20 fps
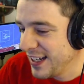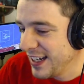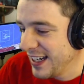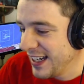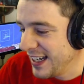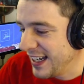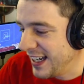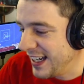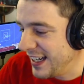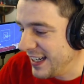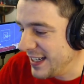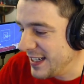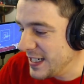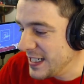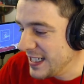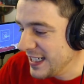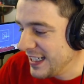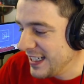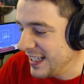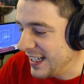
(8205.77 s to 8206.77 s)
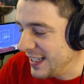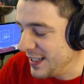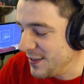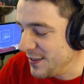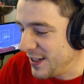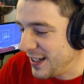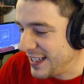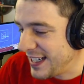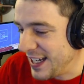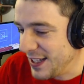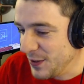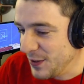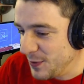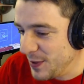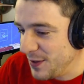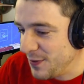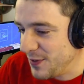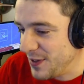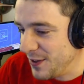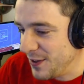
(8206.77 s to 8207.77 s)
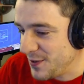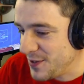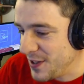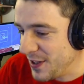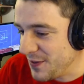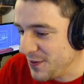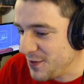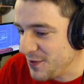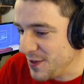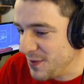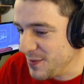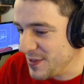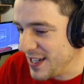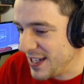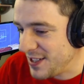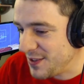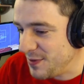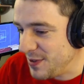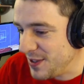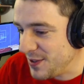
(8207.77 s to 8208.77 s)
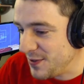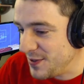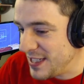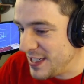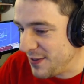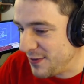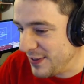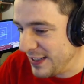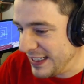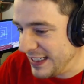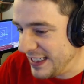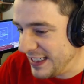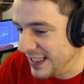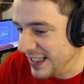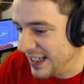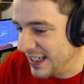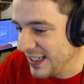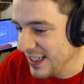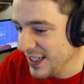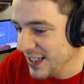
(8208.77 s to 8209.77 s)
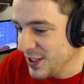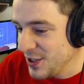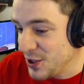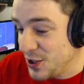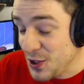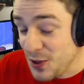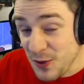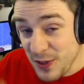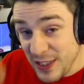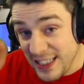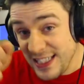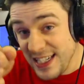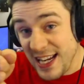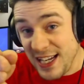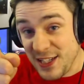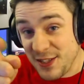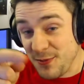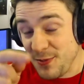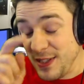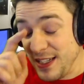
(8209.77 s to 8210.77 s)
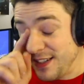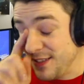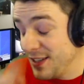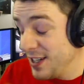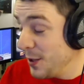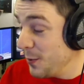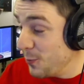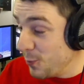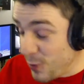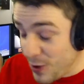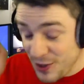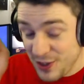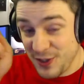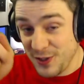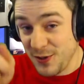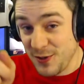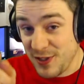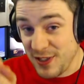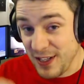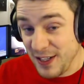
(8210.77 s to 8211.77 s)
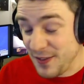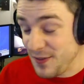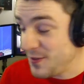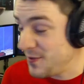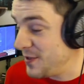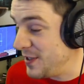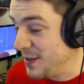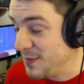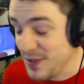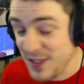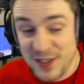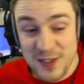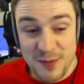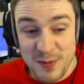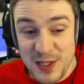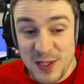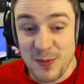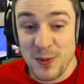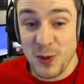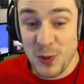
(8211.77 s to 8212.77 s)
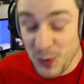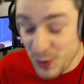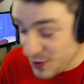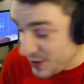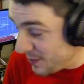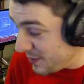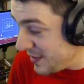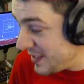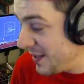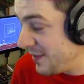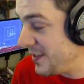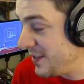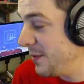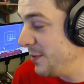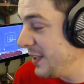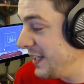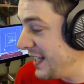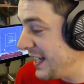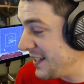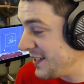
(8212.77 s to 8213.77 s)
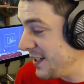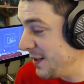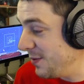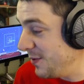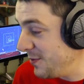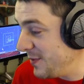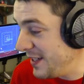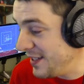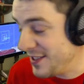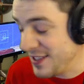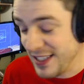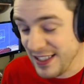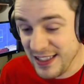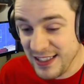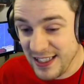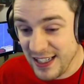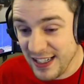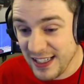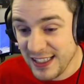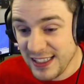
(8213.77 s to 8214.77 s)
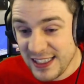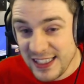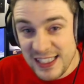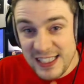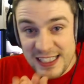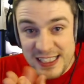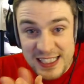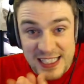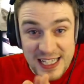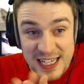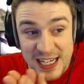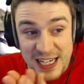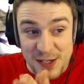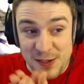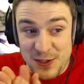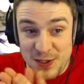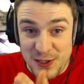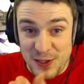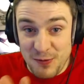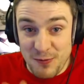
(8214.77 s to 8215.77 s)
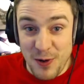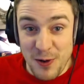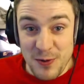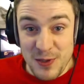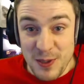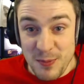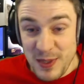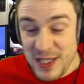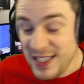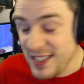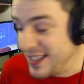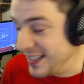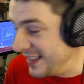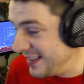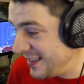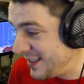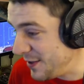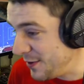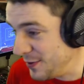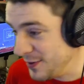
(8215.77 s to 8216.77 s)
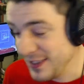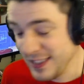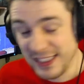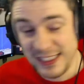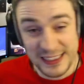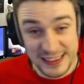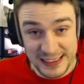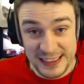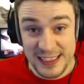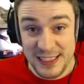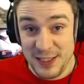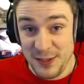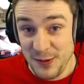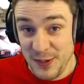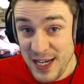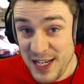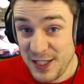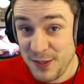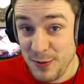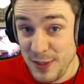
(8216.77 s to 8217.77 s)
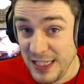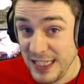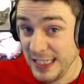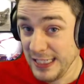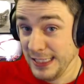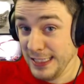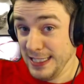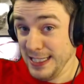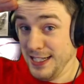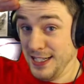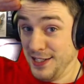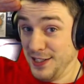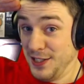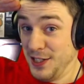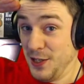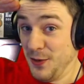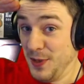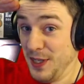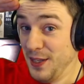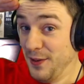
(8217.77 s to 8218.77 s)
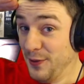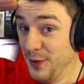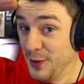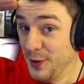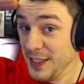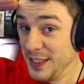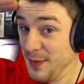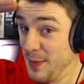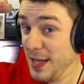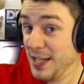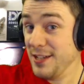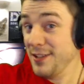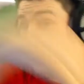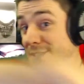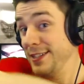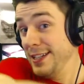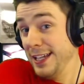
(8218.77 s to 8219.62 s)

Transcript: And I cannot wait for those live streams next week. So definitely tune in next week. Watch those live streams. There's going to be some awesome stuff coming in the next couple of weeks. And here's to the road to beta. So. Till next week, see you in the void, Commanders.